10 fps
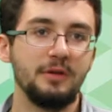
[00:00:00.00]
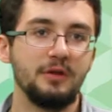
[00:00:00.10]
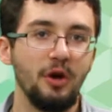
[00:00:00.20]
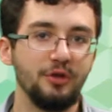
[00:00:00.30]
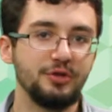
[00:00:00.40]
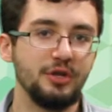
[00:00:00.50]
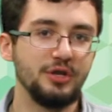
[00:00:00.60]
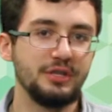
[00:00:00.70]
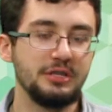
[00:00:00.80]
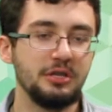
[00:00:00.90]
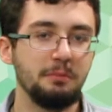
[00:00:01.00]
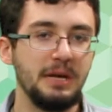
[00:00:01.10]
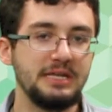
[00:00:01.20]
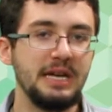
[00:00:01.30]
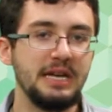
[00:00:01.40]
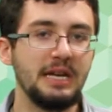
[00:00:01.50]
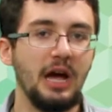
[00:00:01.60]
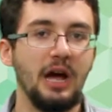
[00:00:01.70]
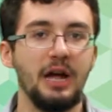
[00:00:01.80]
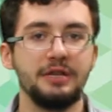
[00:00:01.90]
cultures maintaining
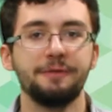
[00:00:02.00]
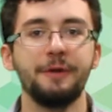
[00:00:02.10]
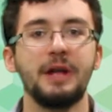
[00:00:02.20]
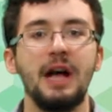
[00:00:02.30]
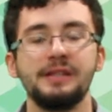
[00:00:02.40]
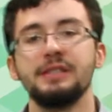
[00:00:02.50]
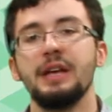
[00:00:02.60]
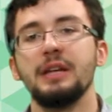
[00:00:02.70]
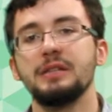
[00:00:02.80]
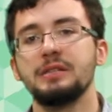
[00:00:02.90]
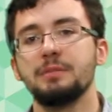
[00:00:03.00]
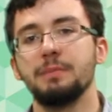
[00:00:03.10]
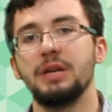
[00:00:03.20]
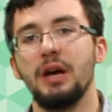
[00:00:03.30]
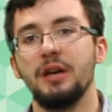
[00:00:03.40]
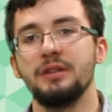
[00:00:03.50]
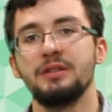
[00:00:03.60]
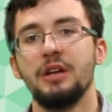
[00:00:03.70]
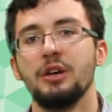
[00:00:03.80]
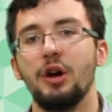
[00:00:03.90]
on different continents
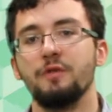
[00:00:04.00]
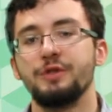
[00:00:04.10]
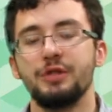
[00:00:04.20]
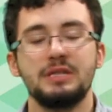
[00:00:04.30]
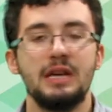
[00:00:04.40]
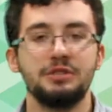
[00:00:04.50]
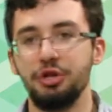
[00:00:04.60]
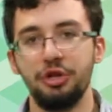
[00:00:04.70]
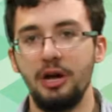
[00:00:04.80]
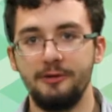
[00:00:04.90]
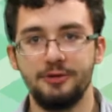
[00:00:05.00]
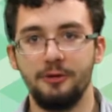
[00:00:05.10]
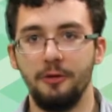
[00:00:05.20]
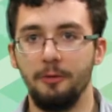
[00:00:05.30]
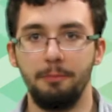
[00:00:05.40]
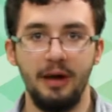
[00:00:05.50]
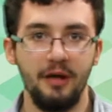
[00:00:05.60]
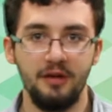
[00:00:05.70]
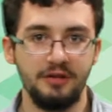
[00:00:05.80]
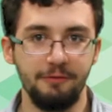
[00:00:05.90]
because of just that geological
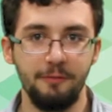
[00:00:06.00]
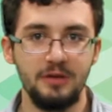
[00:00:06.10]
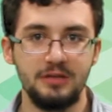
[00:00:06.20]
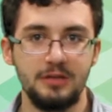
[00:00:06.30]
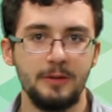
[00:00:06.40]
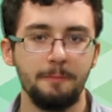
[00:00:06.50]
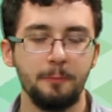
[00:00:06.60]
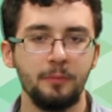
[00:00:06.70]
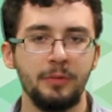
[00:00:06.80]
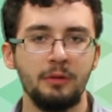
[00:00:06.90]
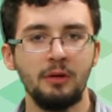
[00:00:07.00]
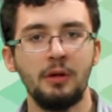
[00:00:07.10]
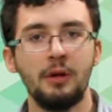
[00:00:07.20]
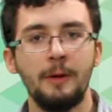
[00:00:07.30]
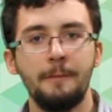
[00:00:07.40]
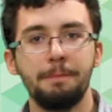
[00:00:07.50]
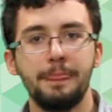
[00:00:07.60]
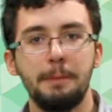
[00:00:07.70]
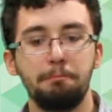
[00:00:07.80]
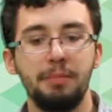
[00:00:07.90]
difference.
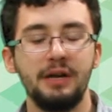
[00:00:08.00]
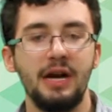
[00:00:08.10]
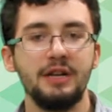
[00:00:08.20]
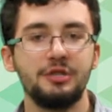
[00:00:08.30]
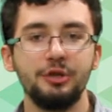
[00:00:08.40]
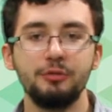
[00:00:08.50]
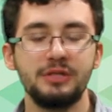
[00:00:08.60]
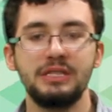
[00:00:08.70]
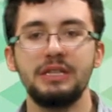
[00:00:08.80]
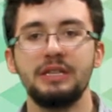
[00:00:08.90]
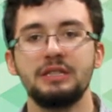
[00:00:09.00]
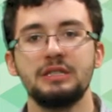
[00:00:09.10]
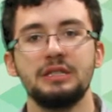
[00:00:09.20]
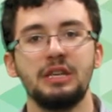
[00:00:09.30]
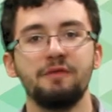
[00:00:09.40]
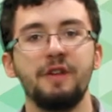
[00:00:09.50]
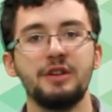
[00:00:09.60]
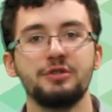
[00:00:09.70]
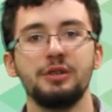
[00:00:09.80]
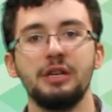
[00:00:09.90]
But I do see it
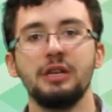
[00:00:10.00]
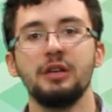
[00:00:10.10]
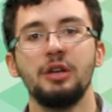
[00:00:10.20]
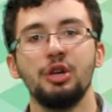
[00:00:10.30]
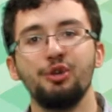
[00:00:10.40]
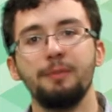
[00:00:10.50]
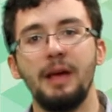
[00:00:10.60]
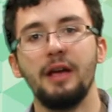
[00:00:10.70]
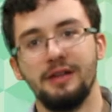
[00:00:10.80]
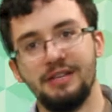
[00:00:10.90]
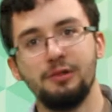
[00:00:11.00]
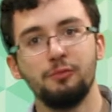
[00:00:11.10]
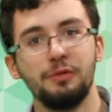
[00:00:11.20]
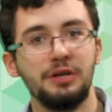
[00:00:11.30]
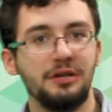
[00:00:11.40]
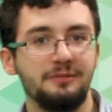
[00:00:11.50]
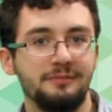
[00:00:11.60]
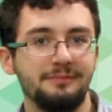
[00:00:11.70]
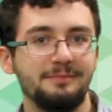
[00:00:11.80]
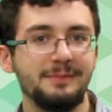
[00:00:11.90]
eventually, humanity will,
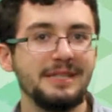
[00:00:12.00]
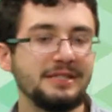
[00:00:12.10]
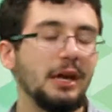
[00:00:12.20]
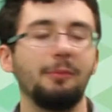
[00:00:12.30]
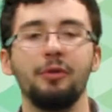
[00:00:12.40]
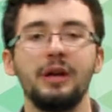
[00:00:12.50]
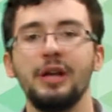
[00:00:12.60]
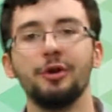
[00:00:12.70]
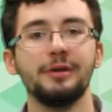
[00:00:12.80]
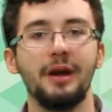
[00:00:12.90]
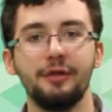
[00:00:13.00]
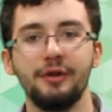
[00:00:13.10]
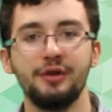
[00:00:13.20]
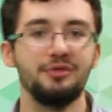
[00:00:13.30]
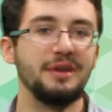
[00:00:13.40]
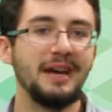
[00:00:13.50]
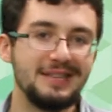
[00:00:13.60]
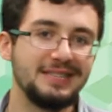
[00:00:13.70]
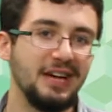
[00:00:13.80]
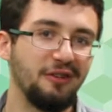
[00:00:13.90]
in some way or another, unite
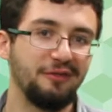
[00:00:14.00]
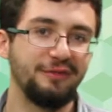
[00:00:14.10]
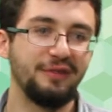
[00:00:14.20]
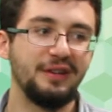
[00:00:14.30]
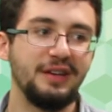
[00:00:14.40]
itself,